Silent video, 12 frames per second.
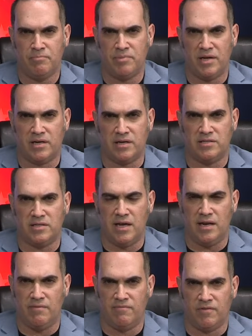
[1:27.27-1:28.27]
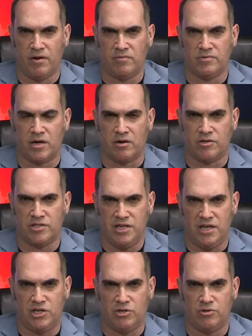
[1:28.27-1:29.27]
because it involves our
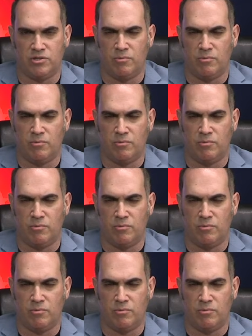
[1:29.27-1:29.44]
teachers,